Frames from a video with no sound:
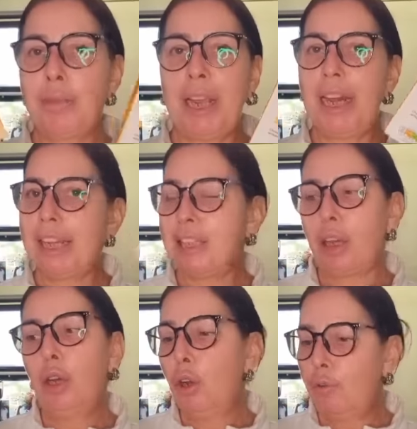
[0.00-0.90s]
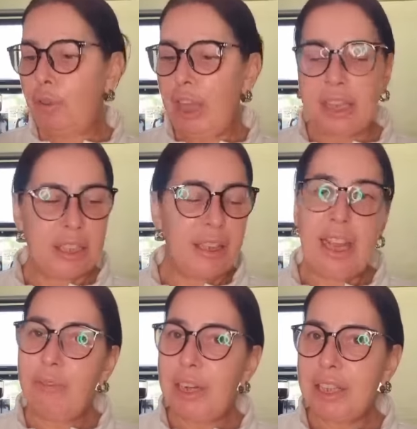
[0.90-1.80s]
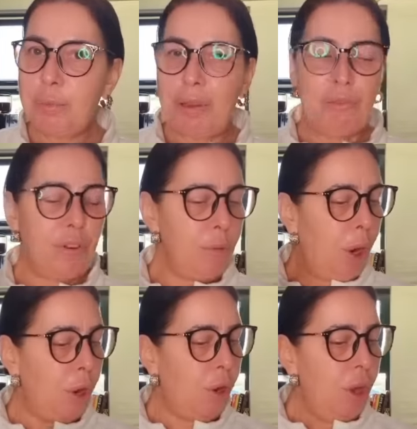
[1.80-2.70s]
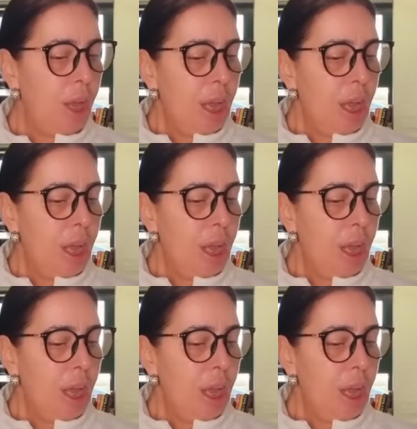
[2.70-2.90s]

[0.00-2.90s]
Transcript: Me and Les love these, and they haven't had them in for a while.